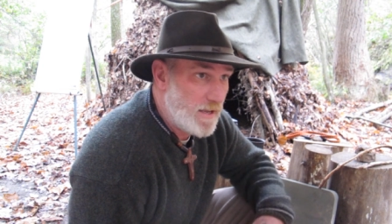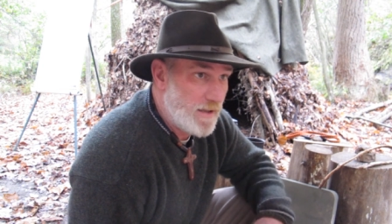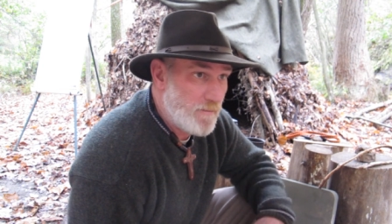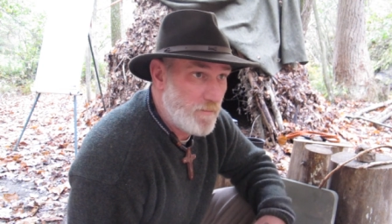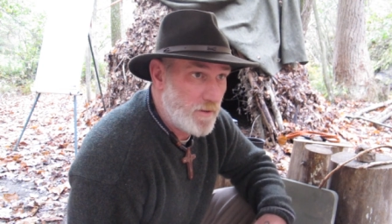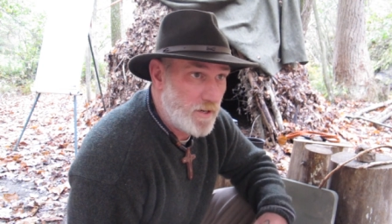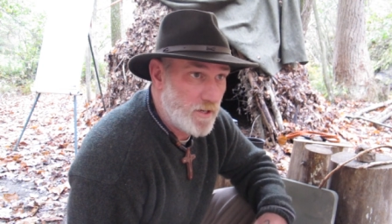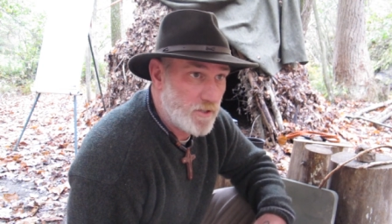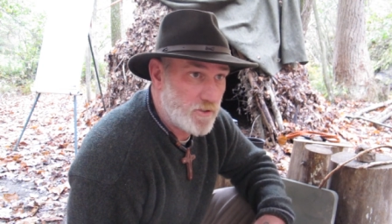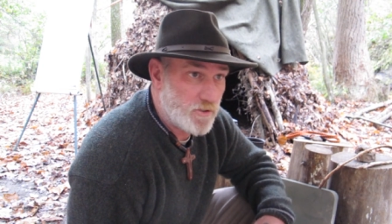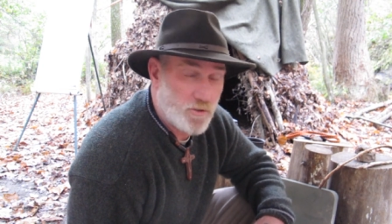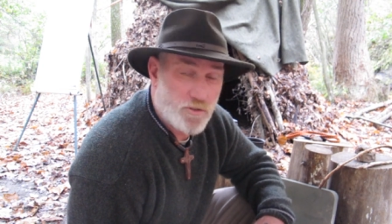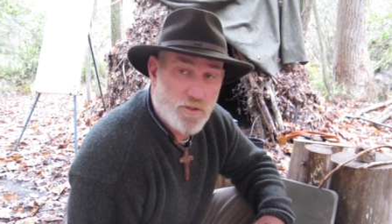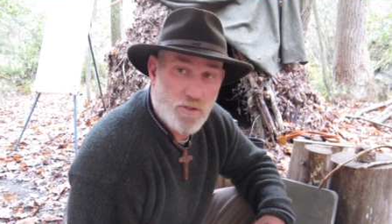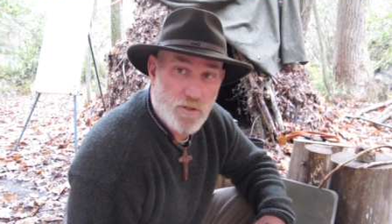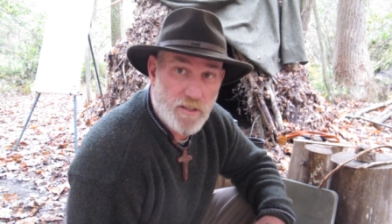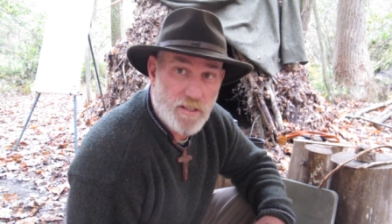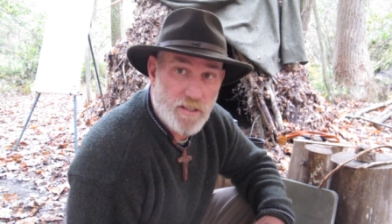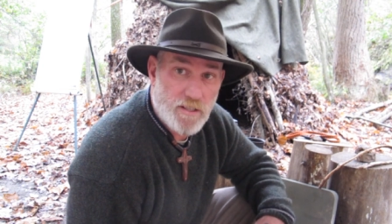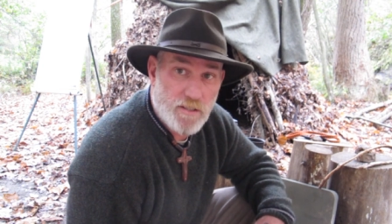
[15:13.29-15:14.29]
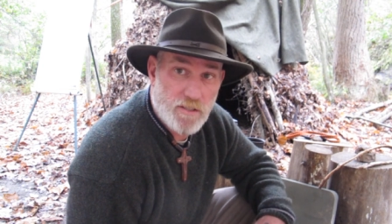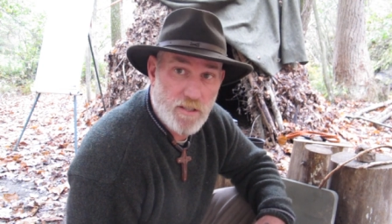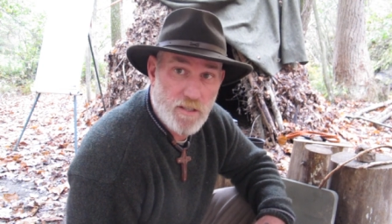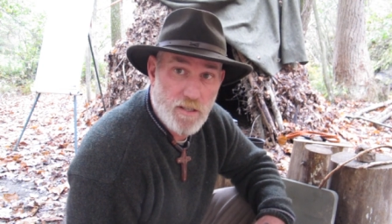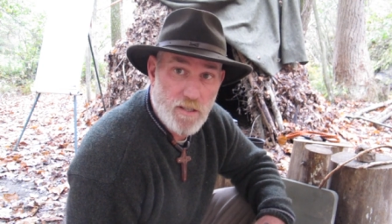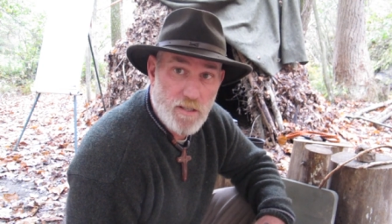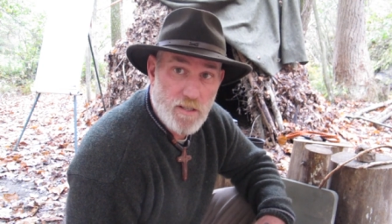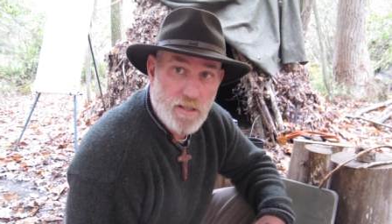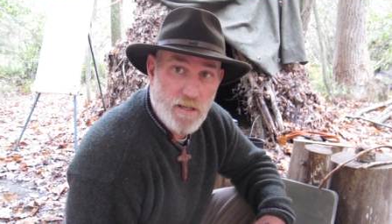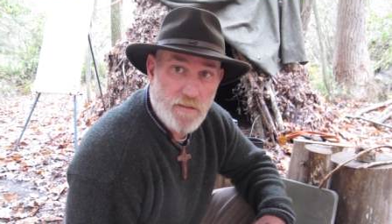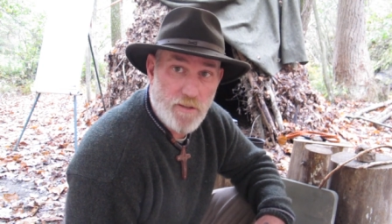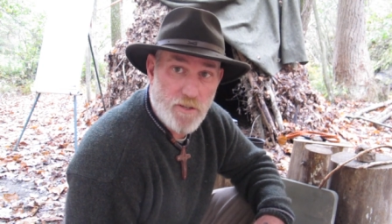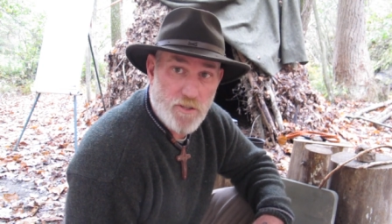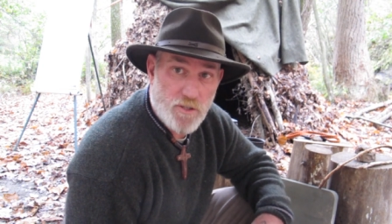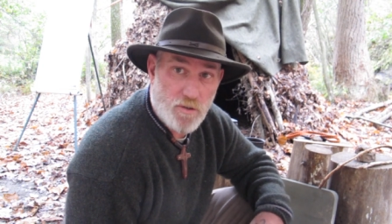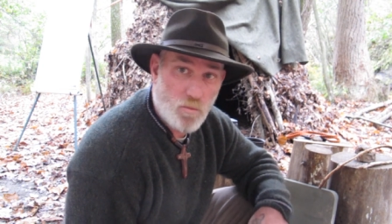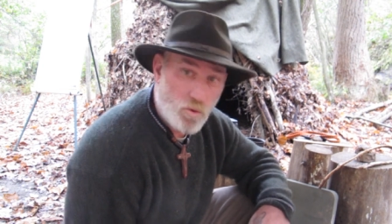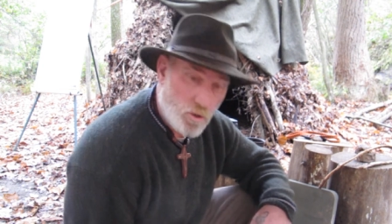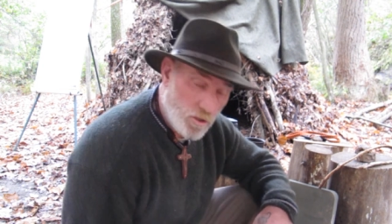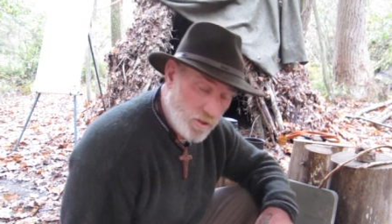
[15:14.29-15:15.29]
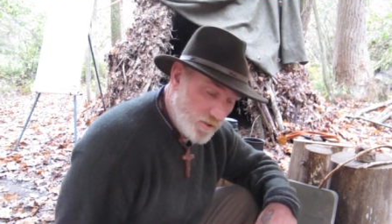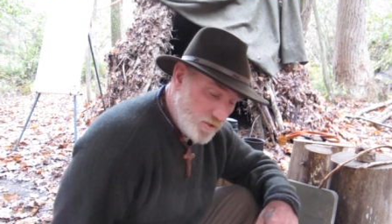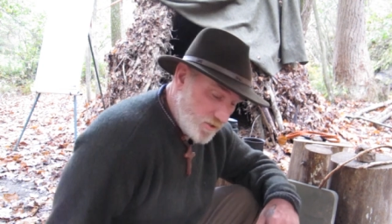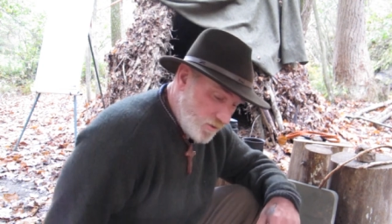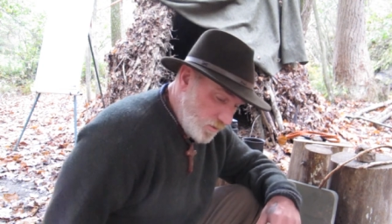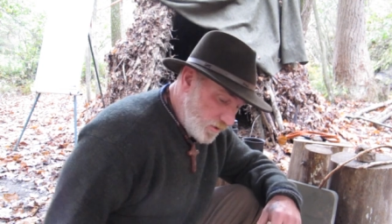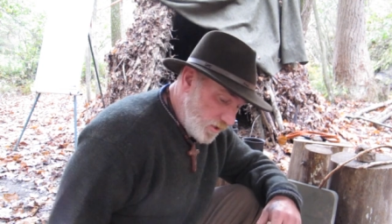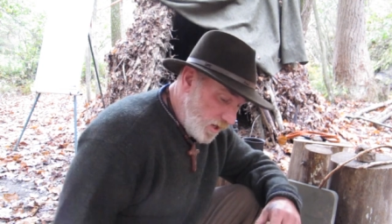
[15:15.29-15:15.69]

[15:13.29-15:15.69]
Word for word: and medicinal trees of eastern woodlands.